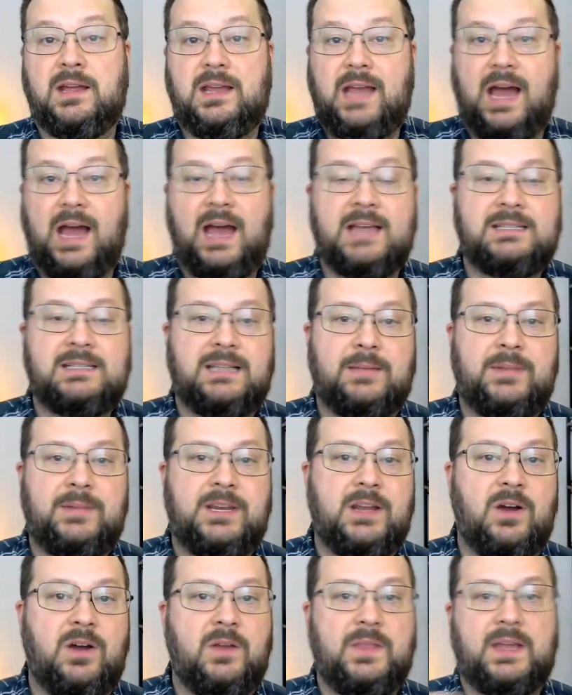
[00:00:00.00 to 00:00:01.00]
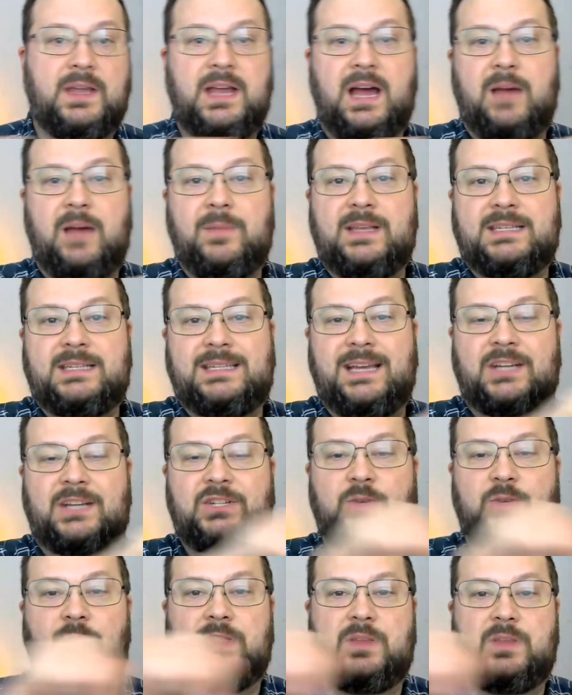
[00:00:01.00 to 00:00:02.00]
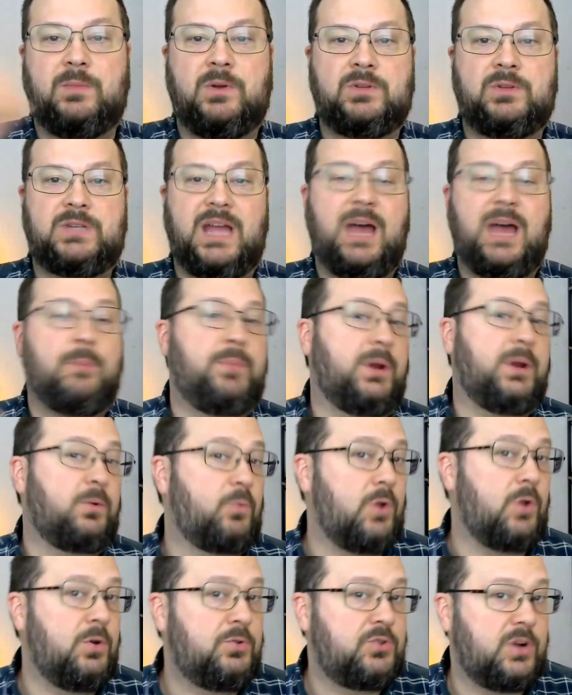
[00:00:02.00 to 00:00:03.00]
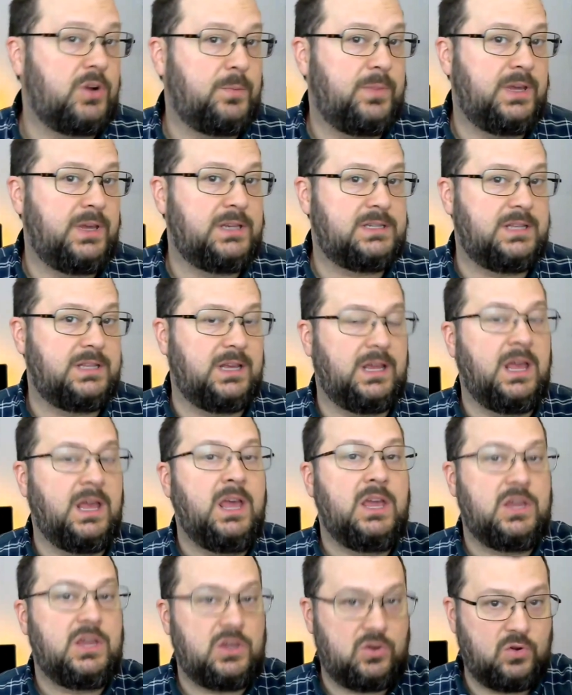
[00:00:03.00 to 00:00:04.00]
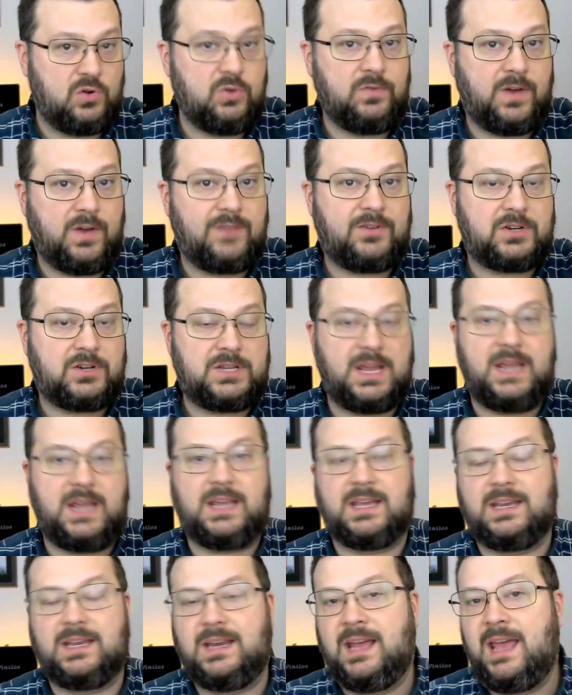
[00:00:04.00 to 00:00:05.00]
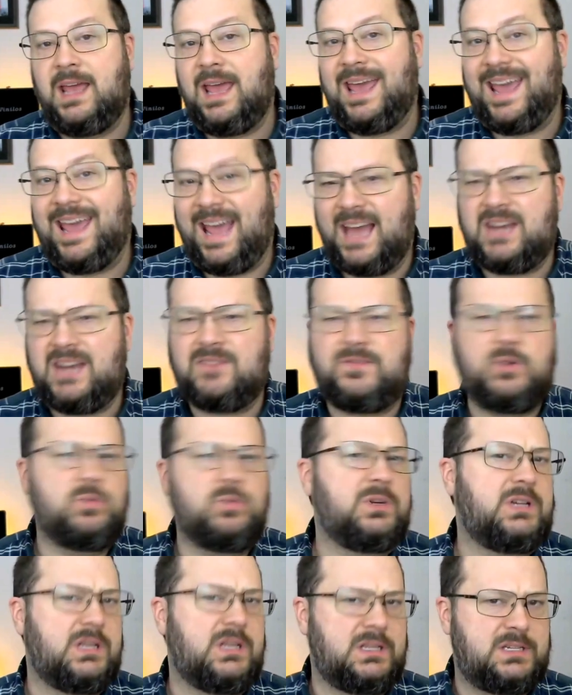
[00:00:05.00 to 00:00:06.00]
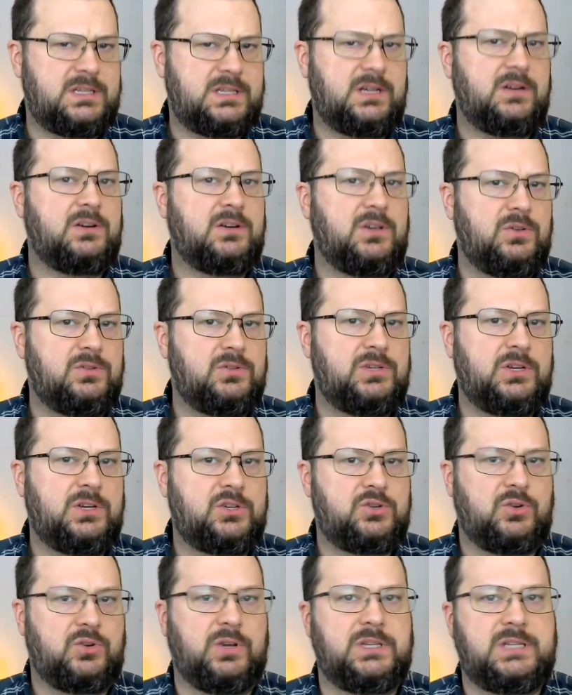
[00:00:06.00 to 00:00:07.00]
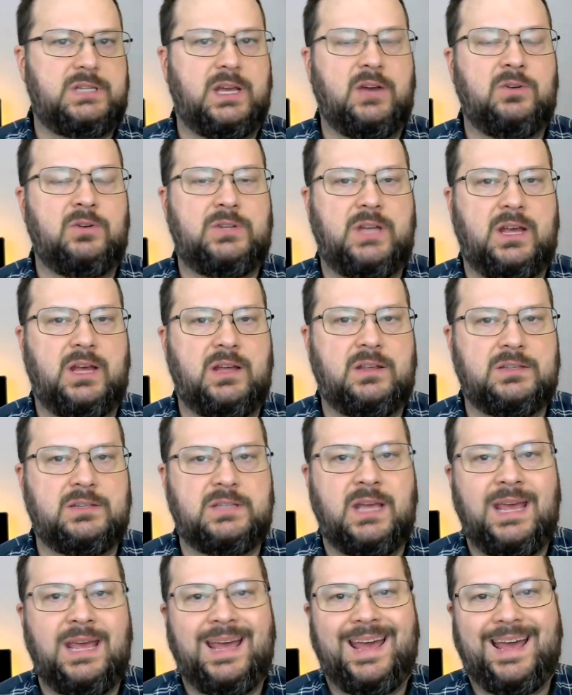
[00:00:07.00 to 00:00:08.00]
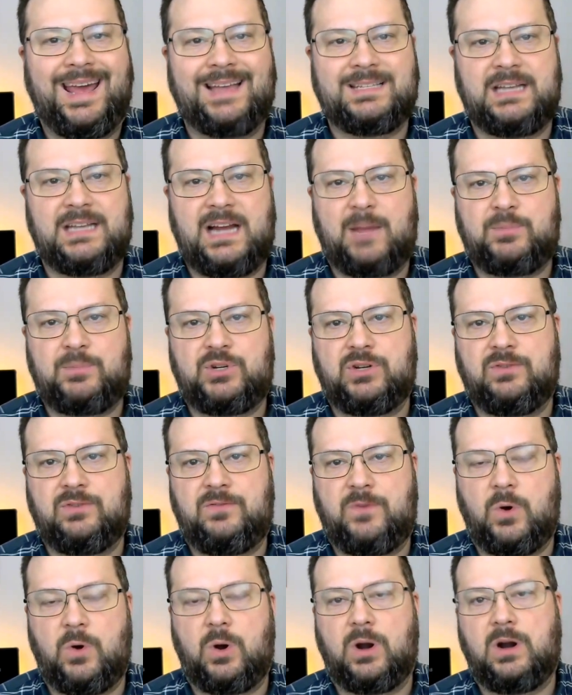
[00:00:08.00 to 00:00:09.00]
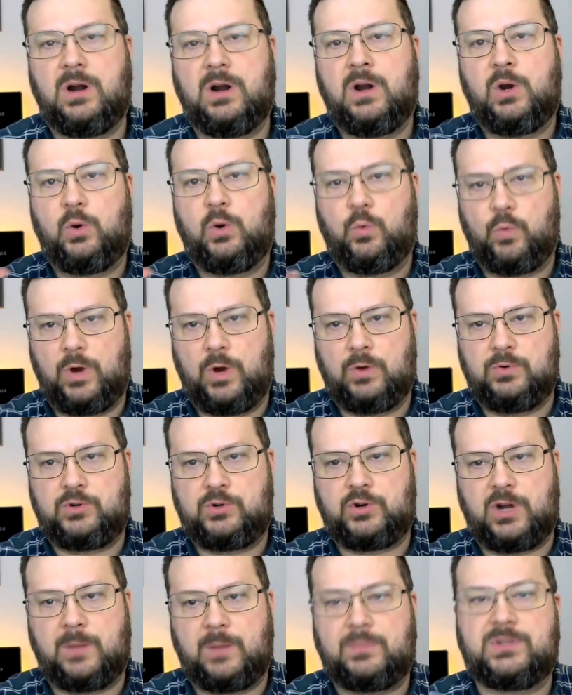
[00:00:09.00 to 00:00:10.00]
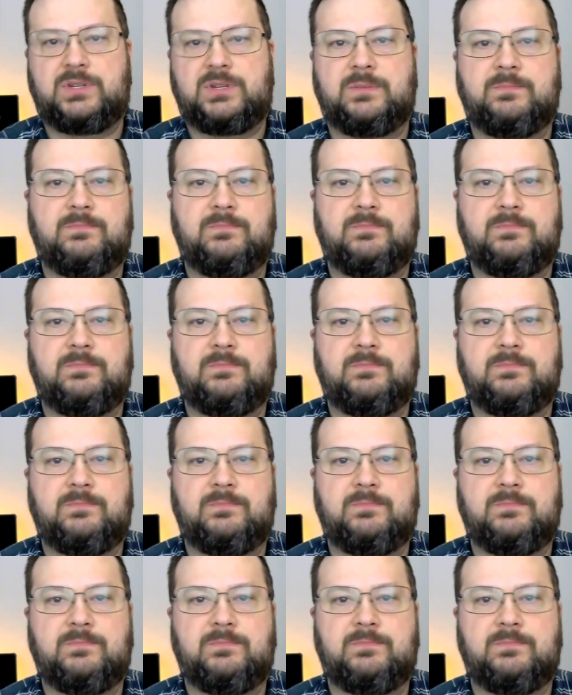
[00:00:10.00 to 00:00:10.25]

Guys, let me know in the comments section what the most epic road trip is that you've ever taken, and if you would consider using Choice Hotels as an option for road trips.